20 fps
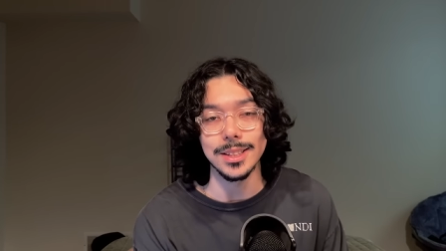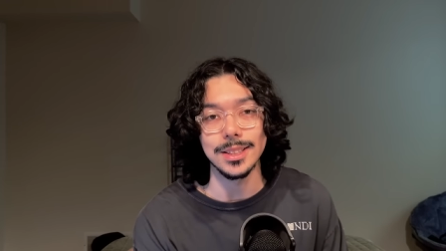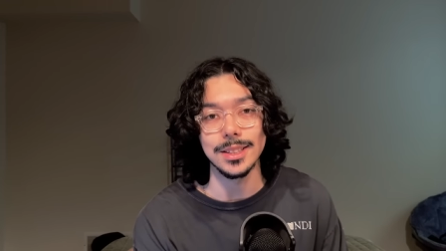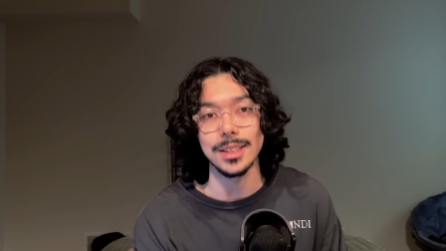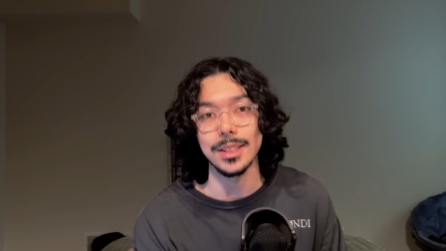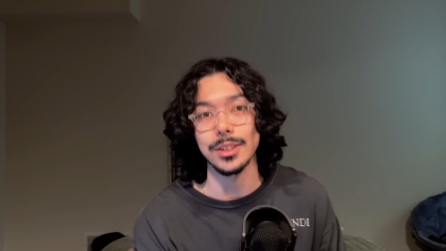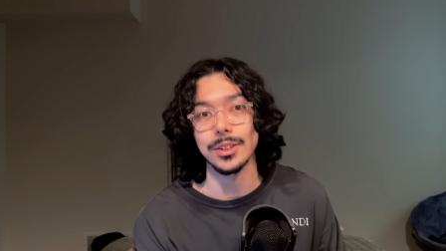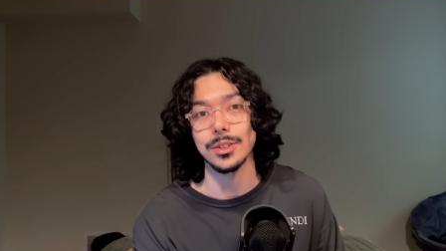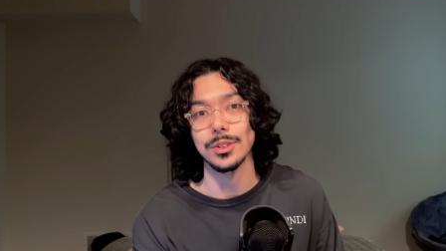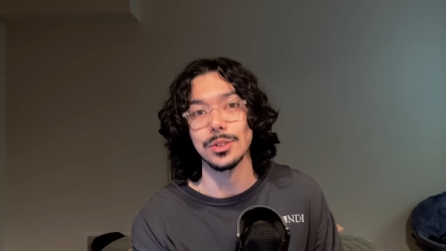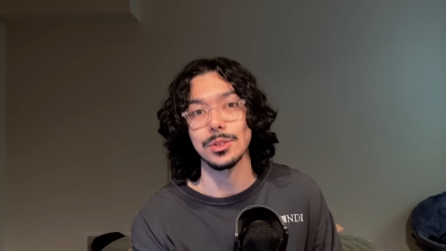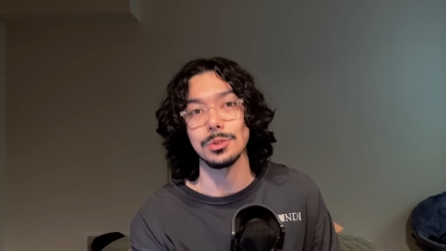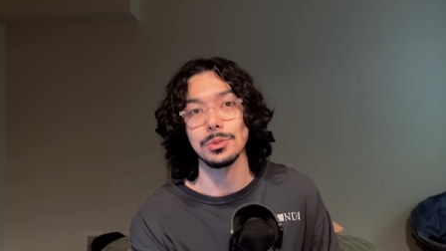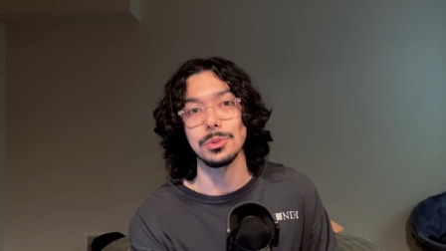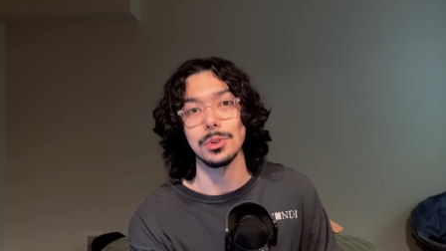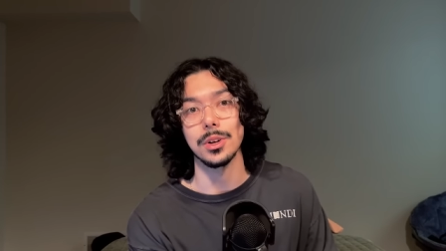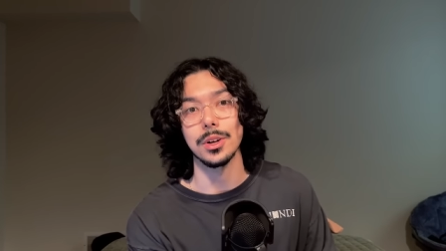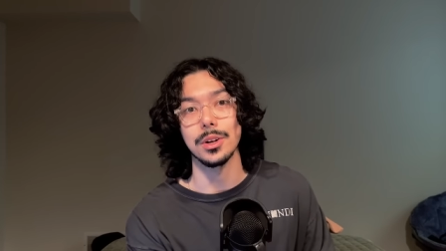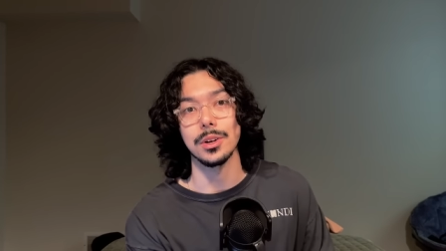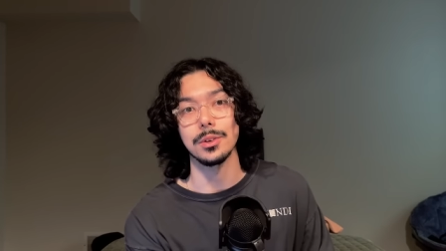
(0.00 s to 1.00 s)
Zers
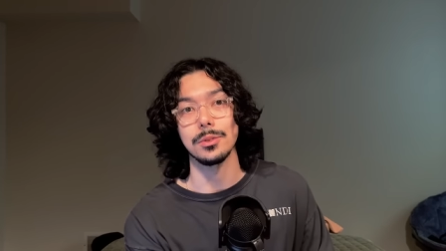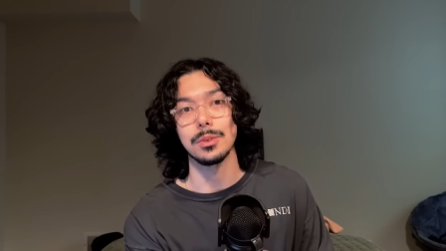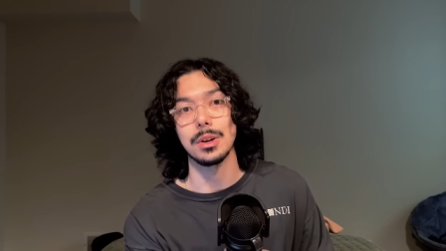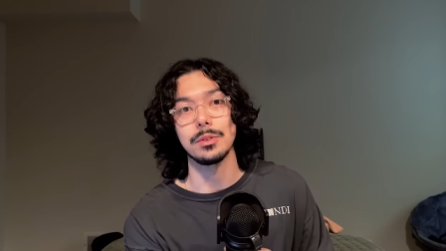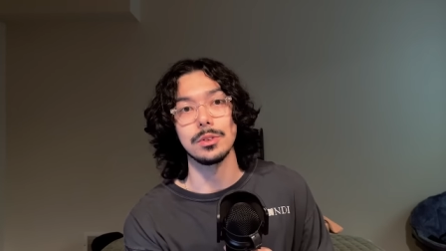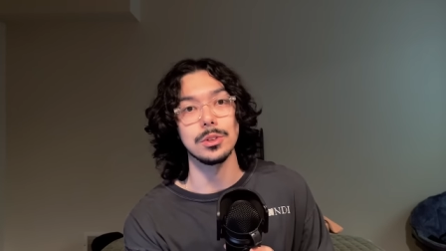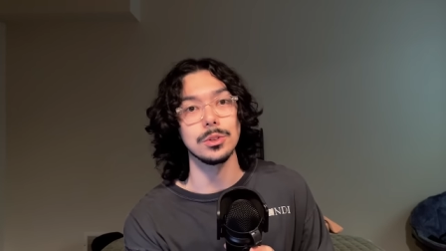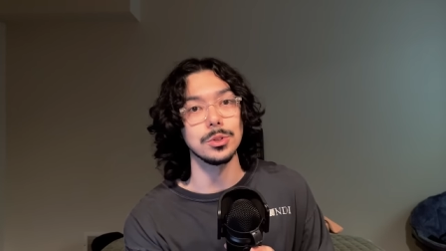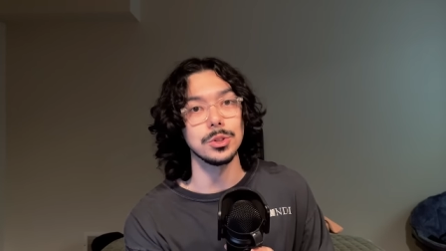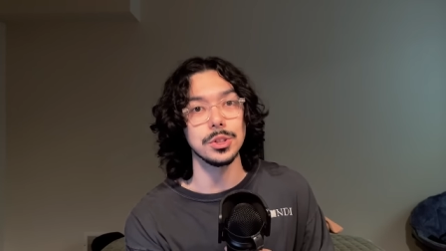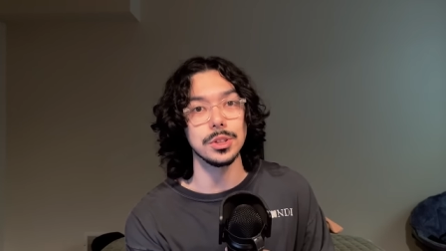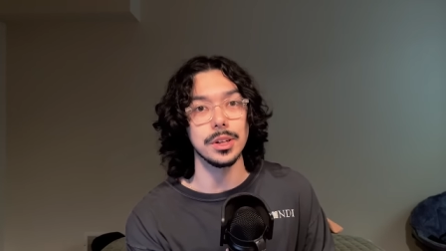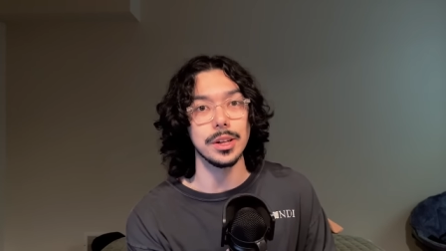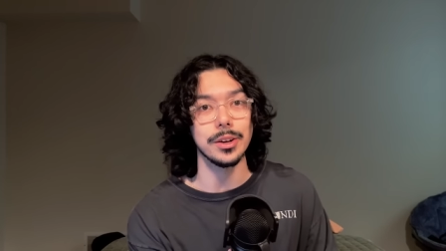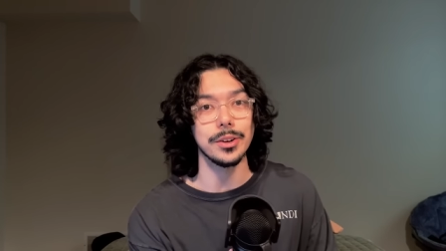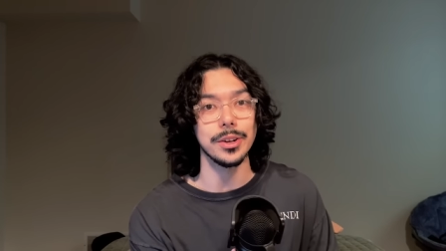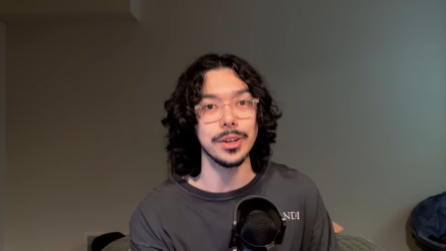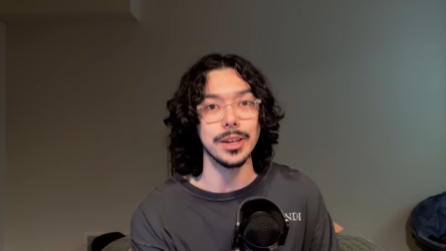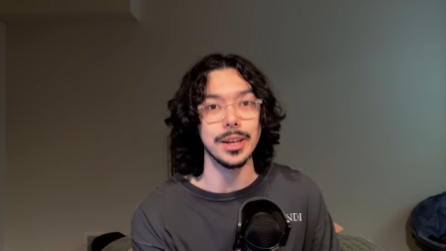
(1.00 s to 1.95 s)
who are revolutionary